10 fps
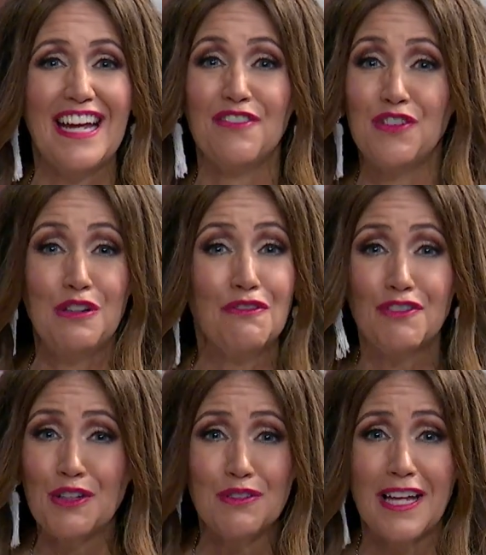If you
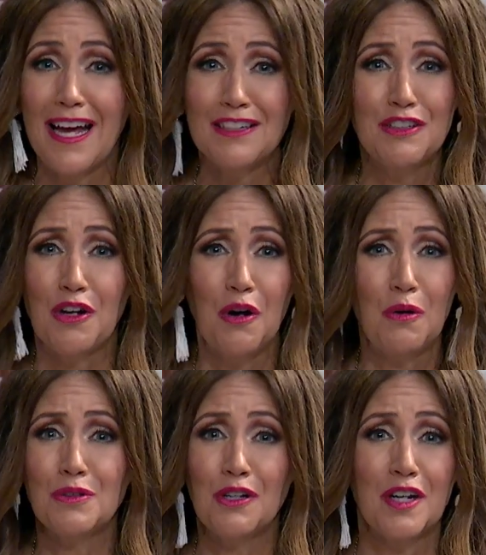feel led,
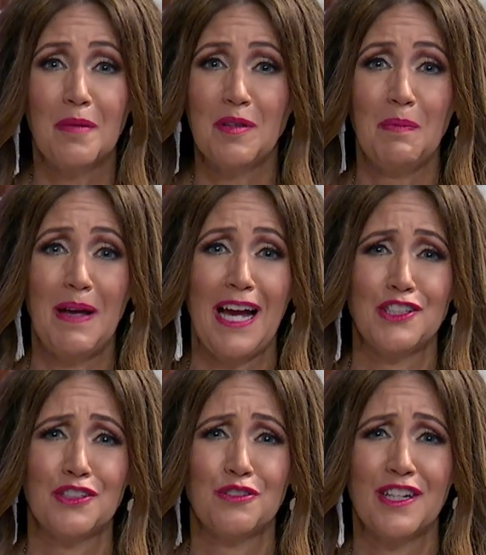go look up the
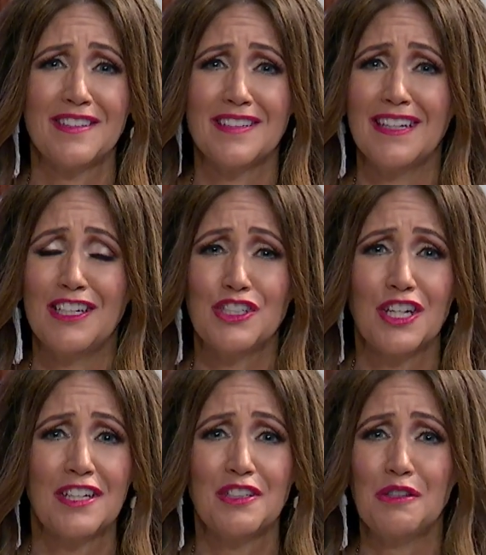Passion
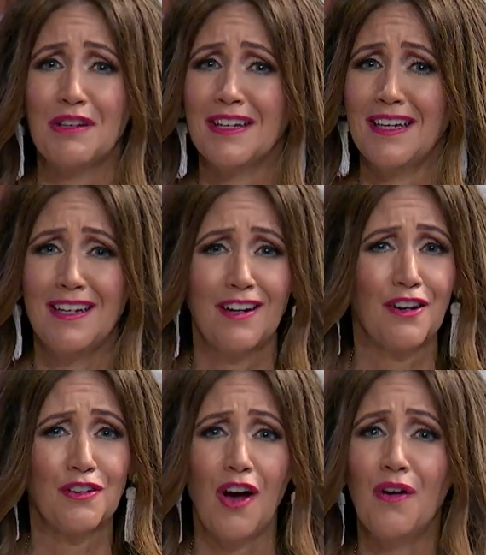Translation. You can get it
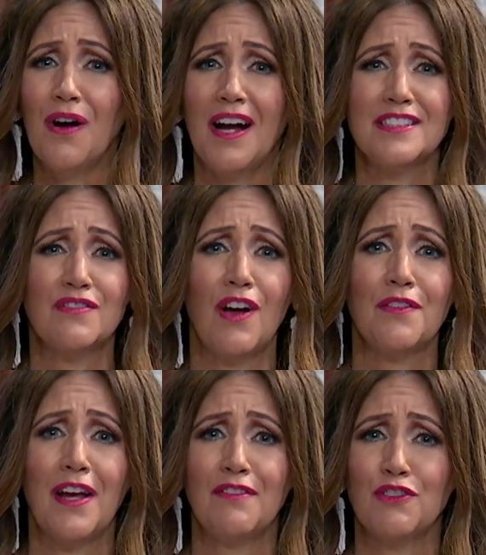on all kinds of
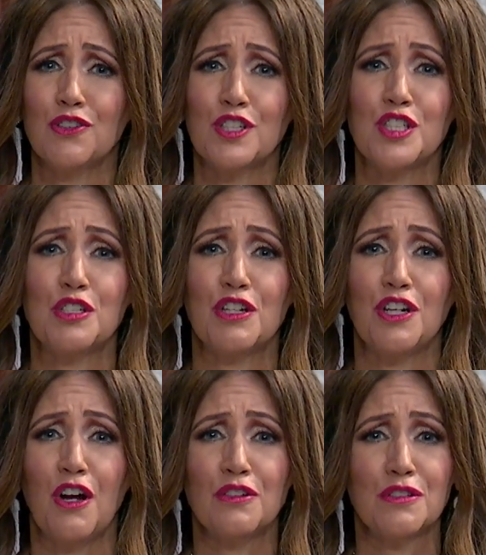online versions. You can
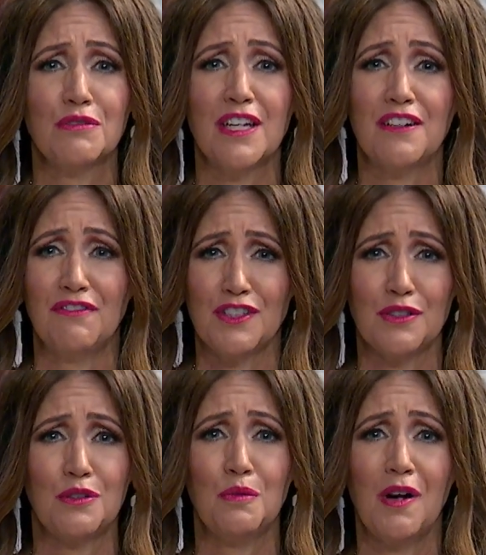also get a
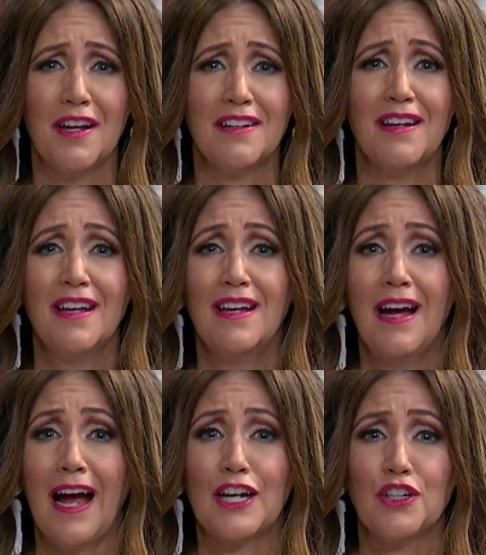physical one.
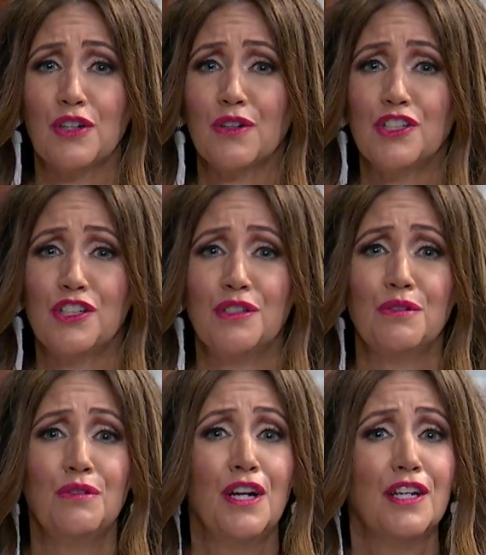I encourage
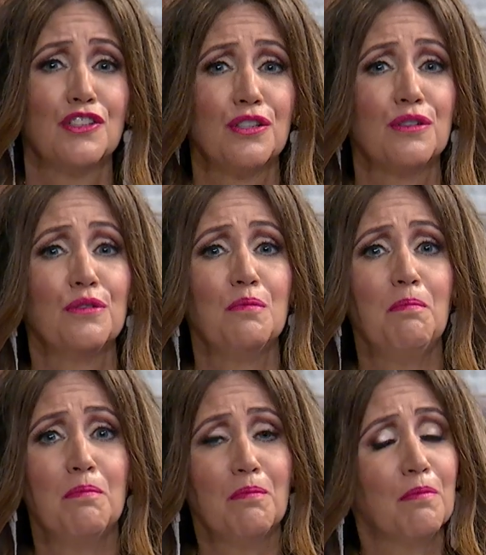you to
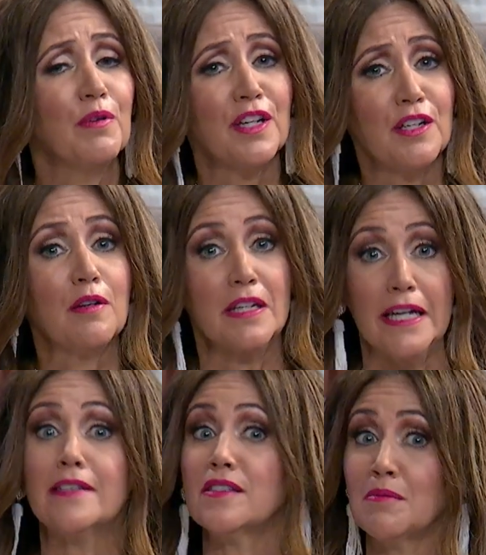
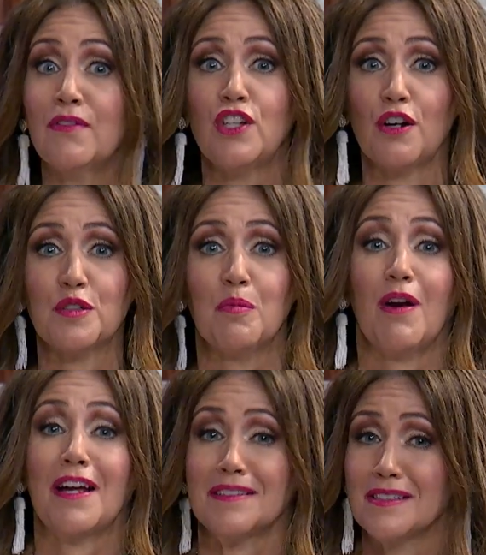get some of Doctor
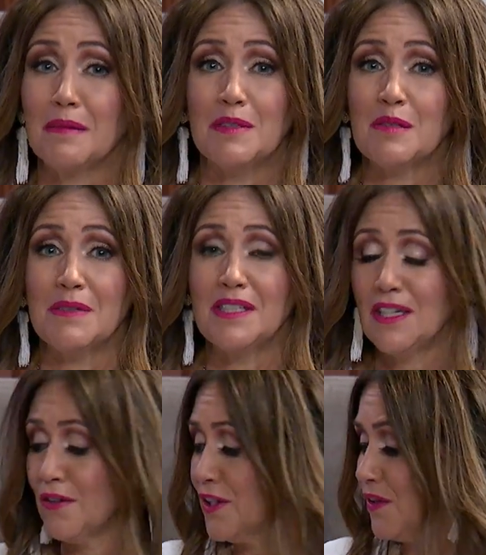Brian Simmons'
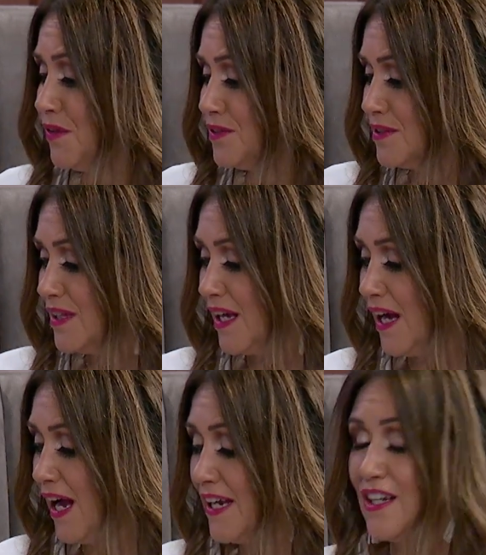materials. The
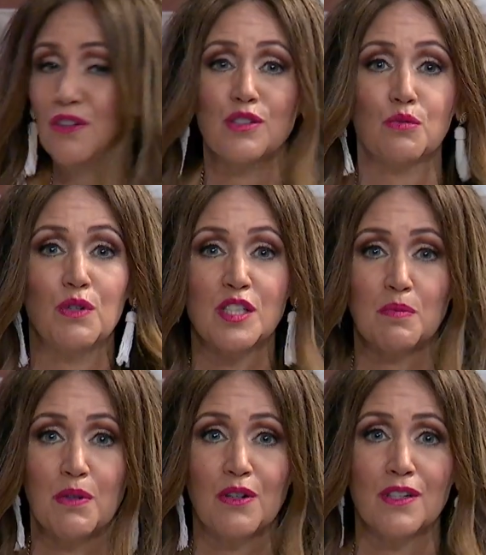I Hear His
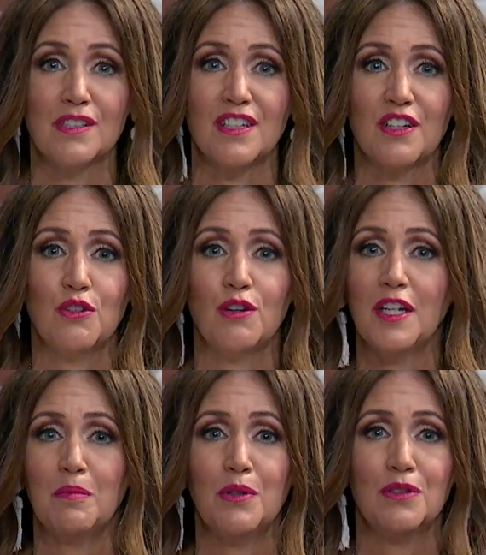Whisper is an
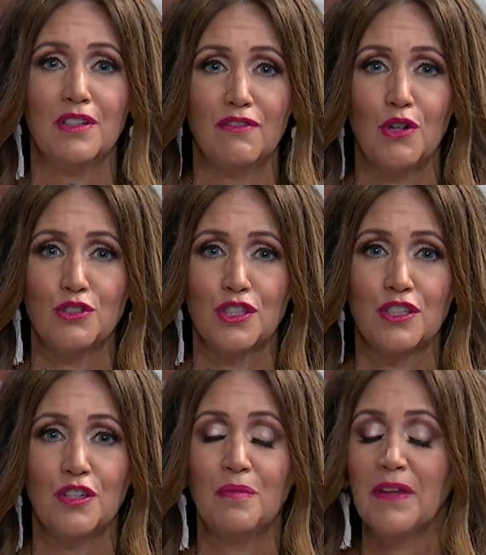incredible
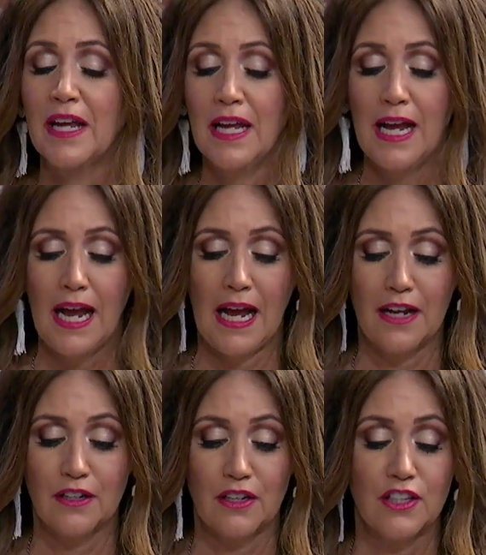devotional.
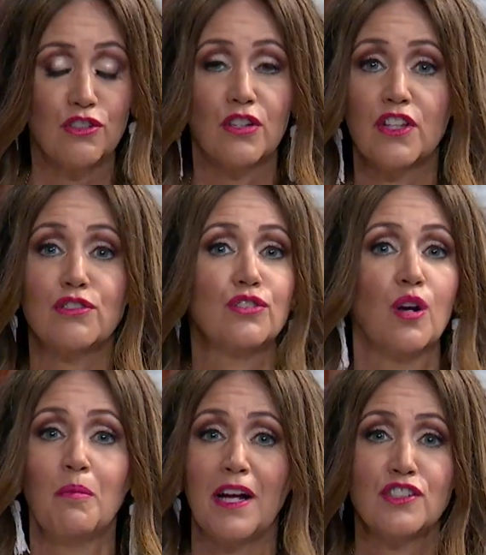And there, there's
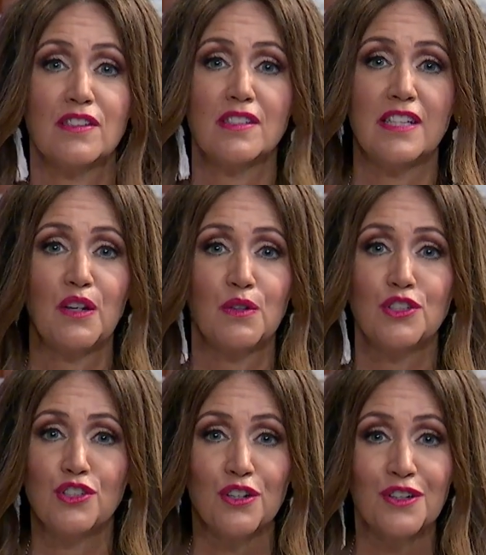so much. The
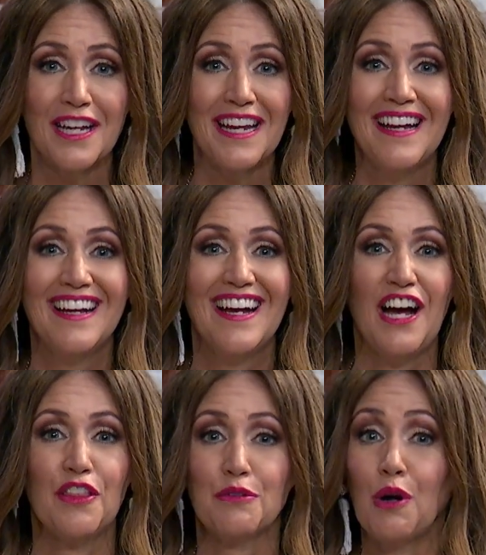Sacred Journey,
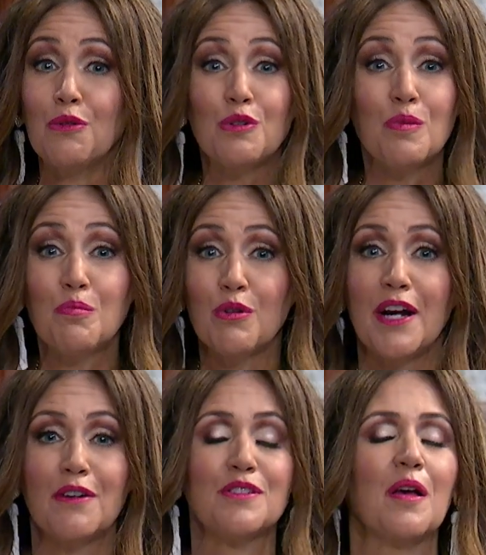uh, Throne Room
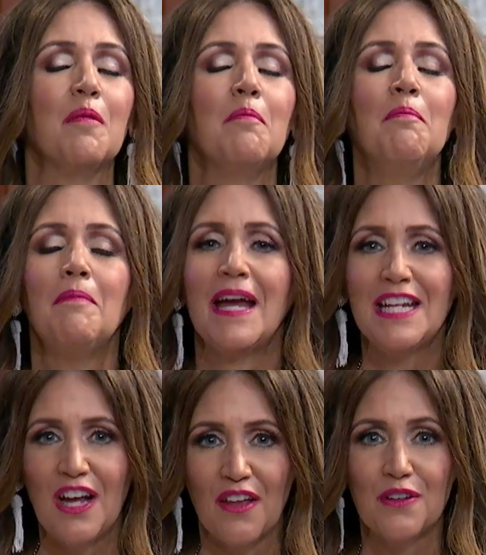Prayers,
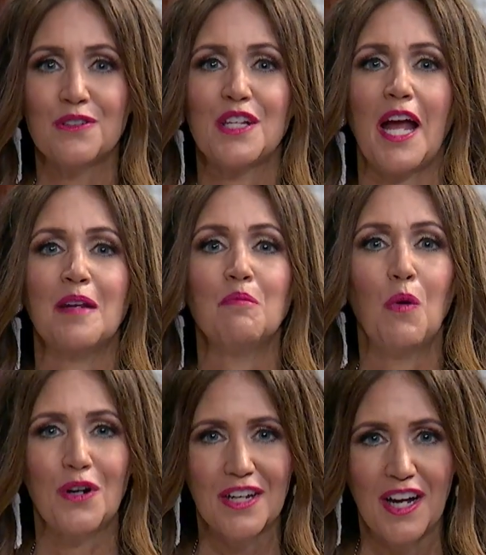many others, and
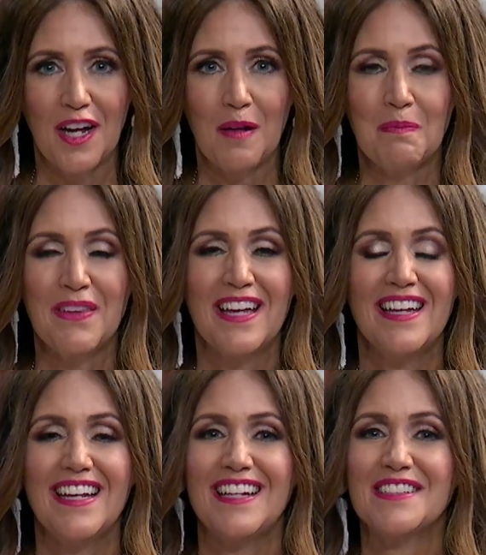more to come.
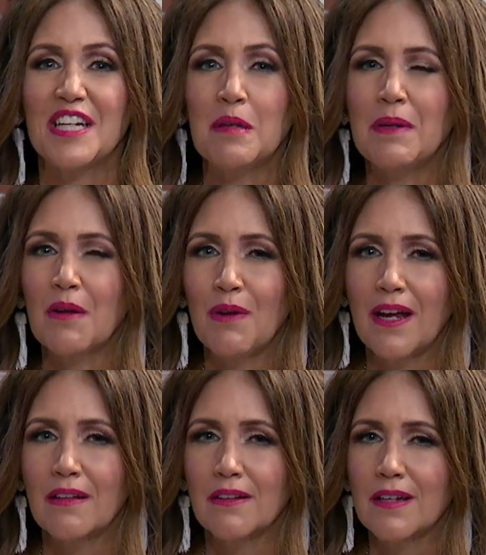He's going to be a
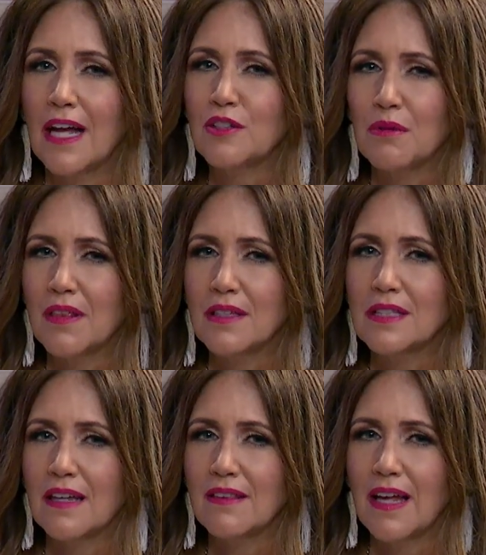regular guest with
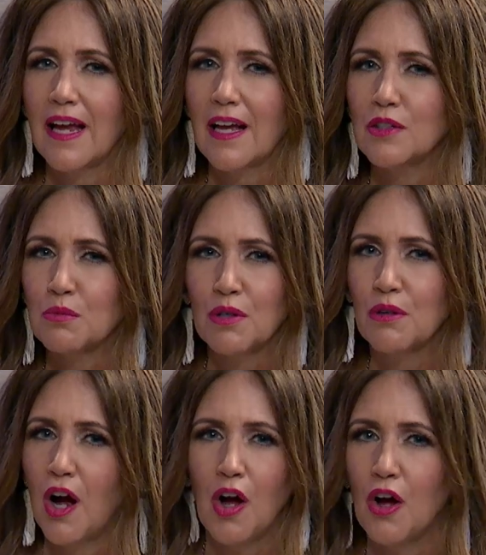us, I think, because
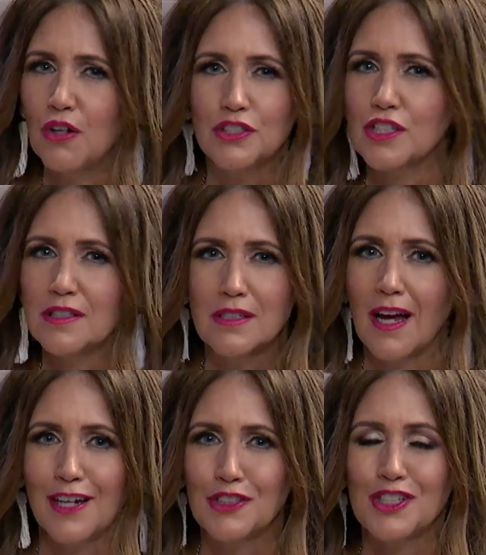we're all just
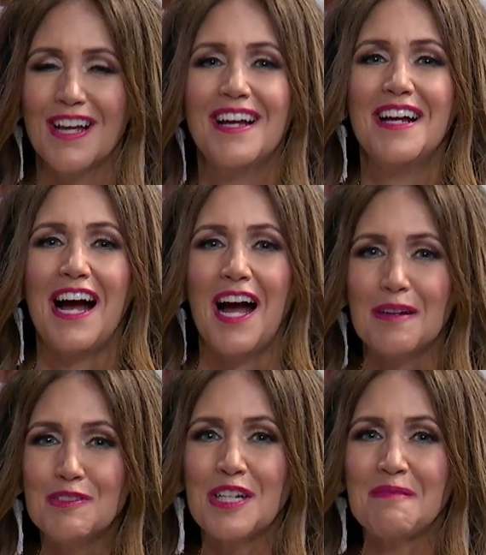touched.
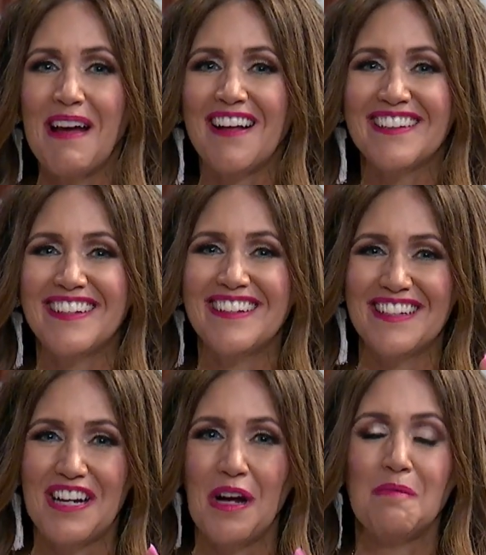I'm Jen Mallon.
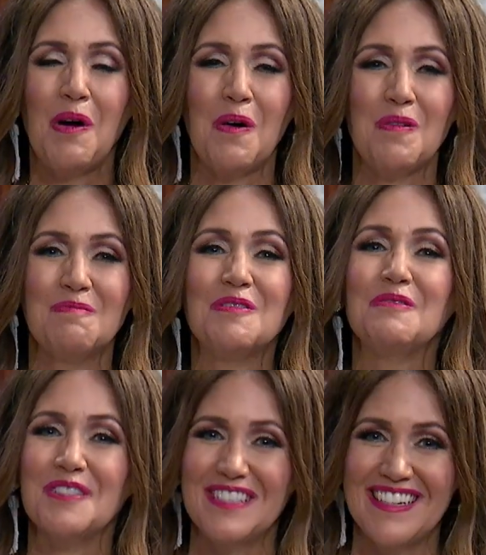Come home.
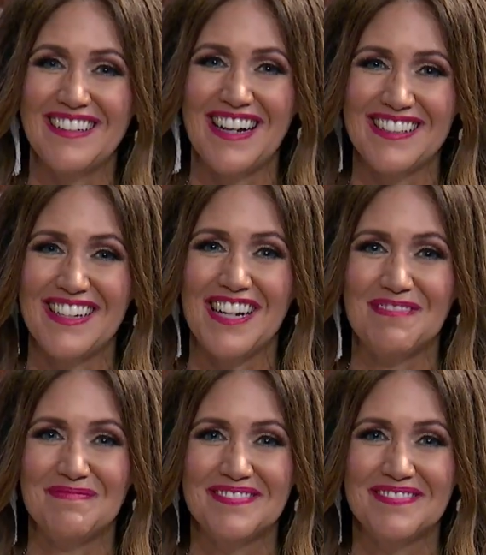We'll see you next time.